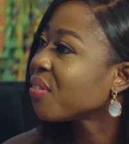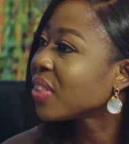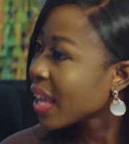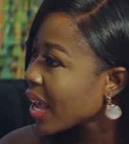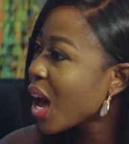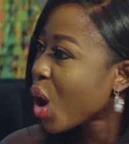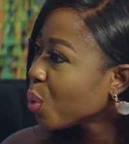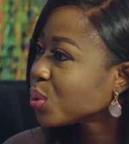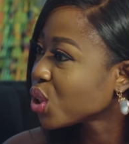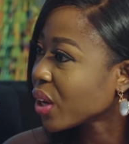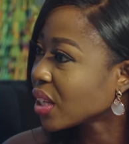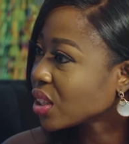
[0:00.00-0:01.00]
Have they
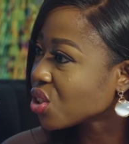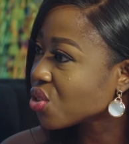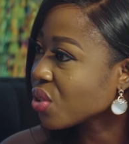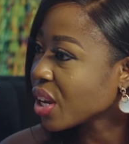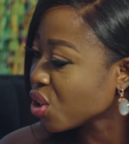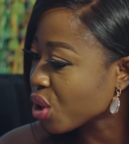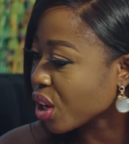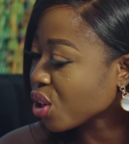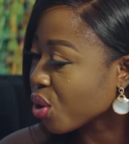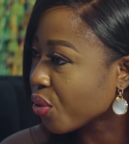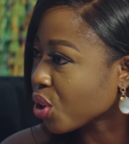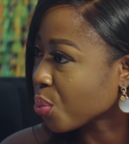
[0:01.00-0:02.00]
helped your industry and
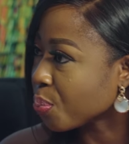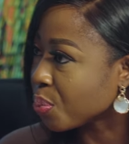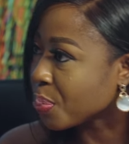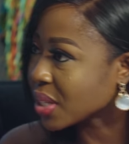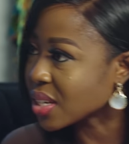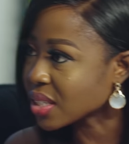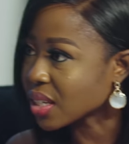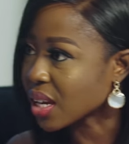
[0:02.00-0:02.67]
your business?